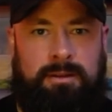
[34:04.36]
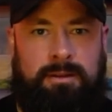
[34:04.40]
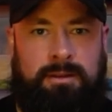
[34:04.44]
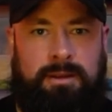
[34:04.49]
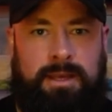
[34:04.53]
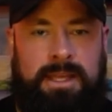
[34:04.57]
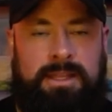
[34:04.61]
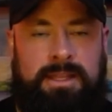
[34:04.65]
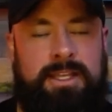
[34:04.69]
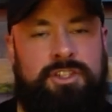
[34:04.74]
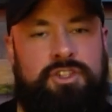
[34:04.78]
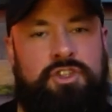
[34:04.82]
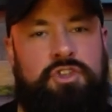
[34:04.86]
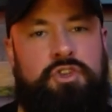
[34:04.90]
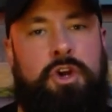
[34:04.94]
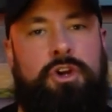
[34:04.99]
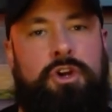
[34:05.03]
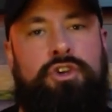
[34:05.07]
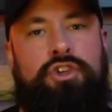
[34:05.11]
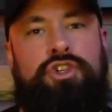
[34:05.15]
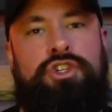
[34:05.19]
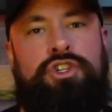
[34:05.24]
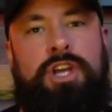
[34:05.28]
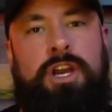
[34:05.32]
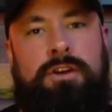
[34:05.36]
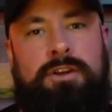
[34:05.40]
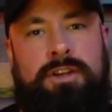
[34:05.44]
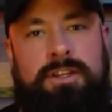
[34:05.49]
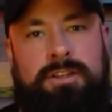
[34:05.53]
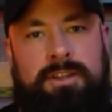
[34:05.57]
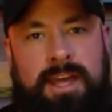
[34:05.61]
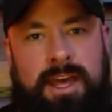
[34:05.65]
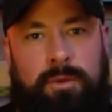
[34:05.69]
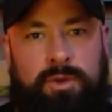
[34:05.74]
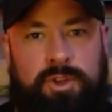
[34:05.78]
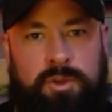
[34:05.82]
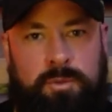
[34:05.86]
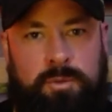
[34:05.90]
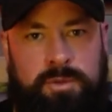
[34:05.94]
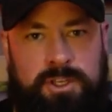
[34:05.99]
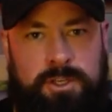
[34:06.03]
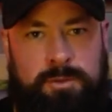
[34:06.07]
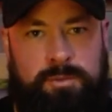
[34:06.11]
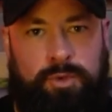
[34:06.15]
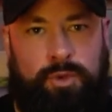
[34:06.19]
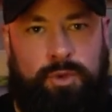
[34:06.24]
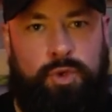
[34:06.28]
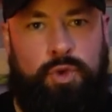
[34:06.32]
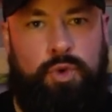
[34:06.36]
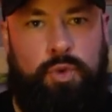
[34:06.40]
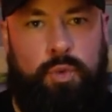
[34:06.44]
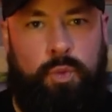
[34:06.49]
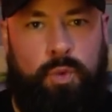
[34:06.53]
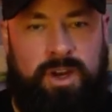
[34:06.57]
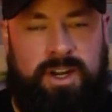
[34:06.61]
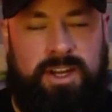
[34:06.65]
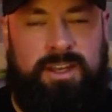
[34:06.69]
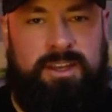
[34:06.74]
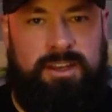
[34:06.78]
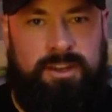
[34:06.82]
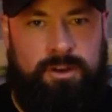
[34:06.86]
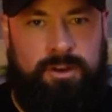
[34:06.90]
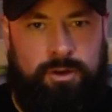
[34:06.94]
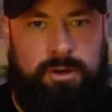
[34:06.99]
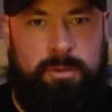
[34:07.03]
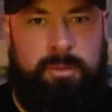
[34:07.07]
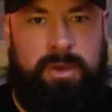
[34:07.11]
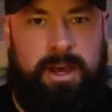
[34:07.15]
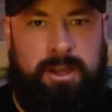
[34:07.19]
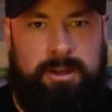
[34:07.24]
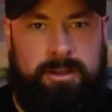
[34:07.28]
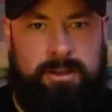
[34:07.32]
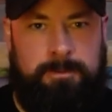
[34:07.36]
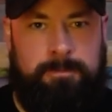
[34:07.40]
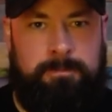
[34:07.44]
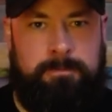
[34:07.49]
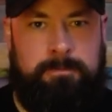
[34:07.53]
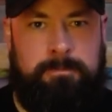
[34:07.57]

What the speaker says: and then start sharing that with people who want to hear about it.